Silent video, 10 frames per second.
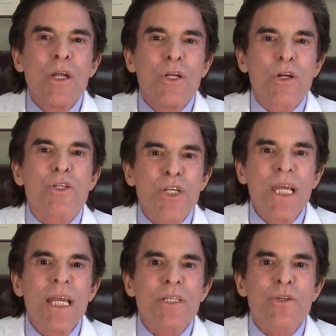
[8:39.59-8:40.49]
Your
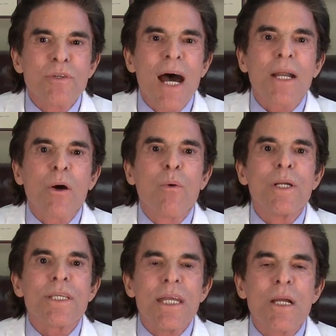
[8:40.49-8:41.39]
genes do not
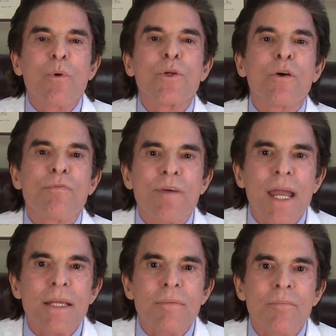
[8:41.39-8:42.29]
always equal your
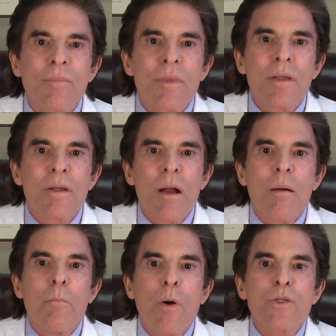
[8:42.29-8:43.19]
fate.
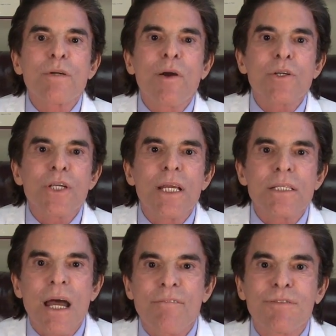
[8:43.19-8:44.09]
Most of our
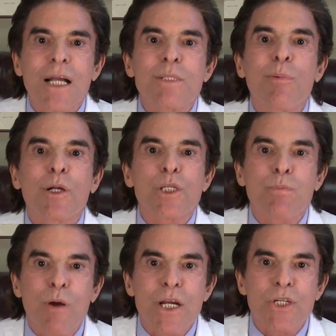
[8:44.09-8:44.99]
genes have flexible
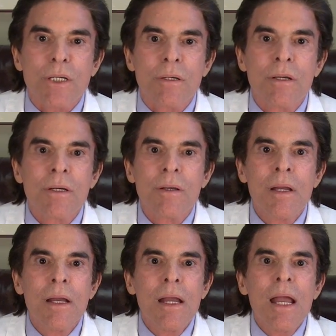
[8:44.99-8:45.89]
expression
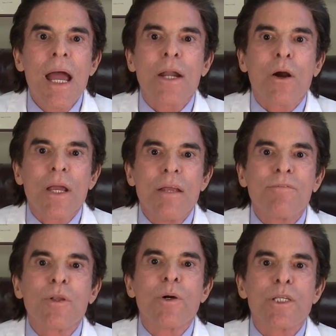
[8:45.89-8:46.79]
and are
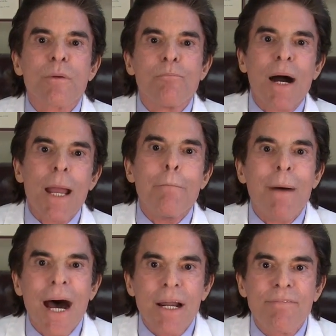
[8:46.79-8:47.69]
influenced by a
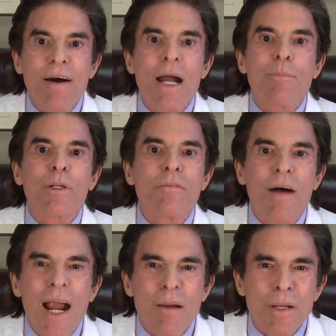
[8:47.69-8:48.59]
modifiable
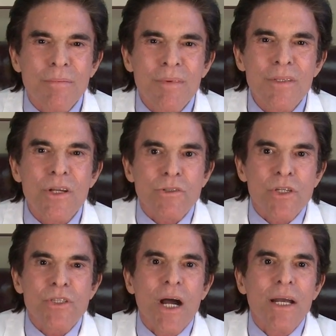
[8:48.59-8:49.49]
environment, such
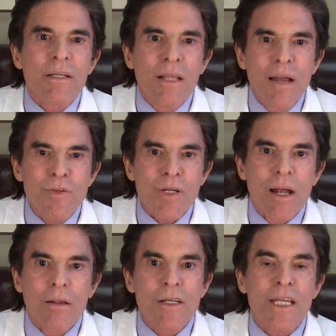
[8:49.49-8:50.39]
as diet and
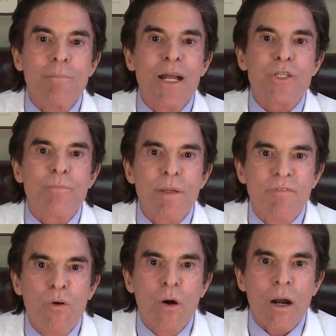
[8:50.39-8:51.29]
lifestyle, as I mentioned
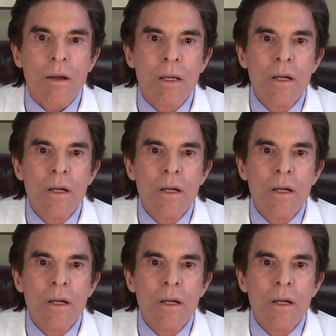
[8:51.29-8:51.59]
before.